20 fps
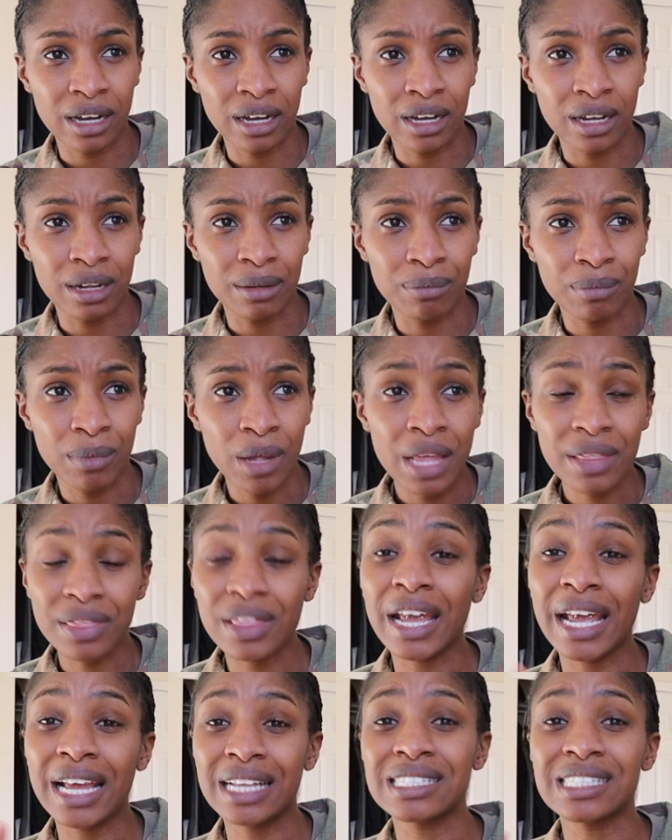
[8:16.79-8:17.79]
Um,
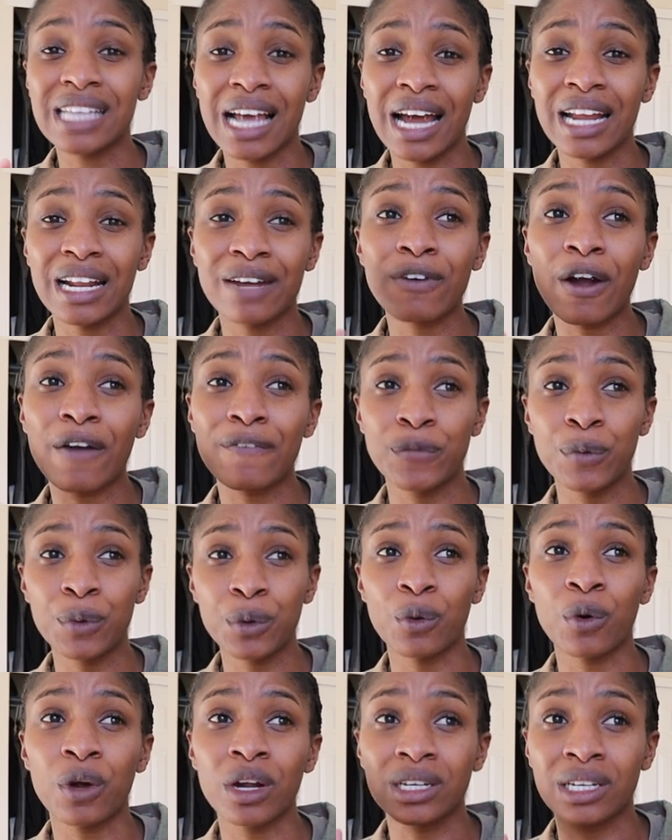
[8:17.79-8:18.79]
the inside of our
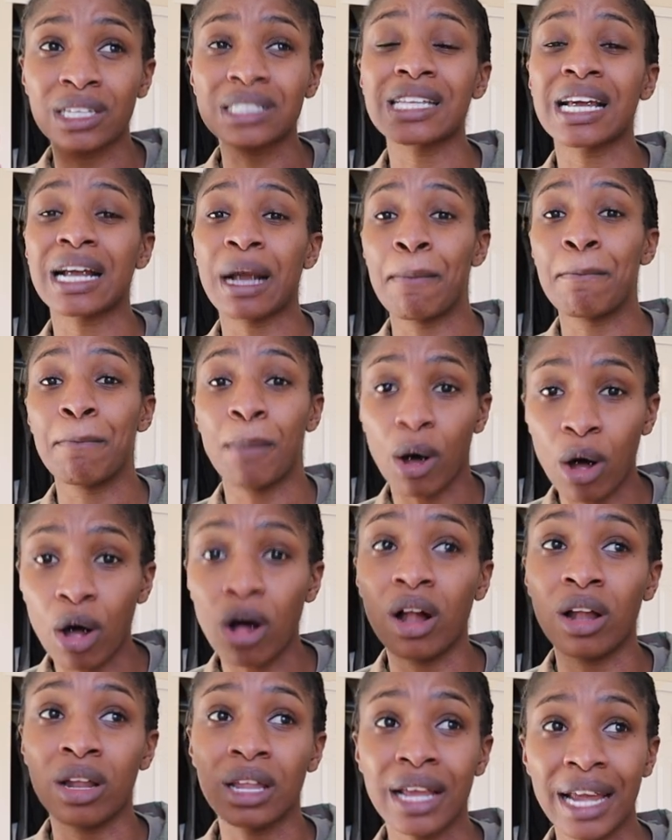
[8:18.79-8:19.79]
food court looks like a
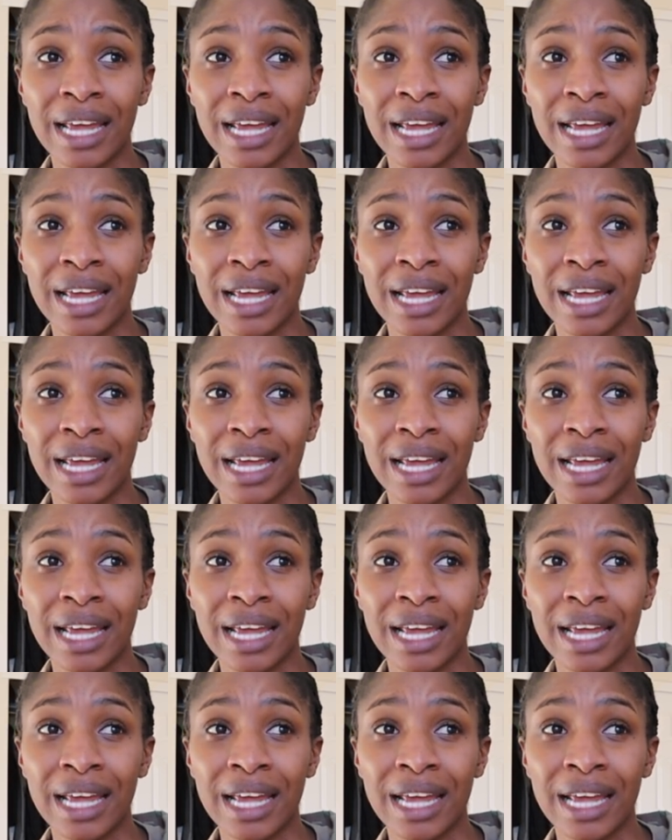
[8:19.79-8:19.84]
mall.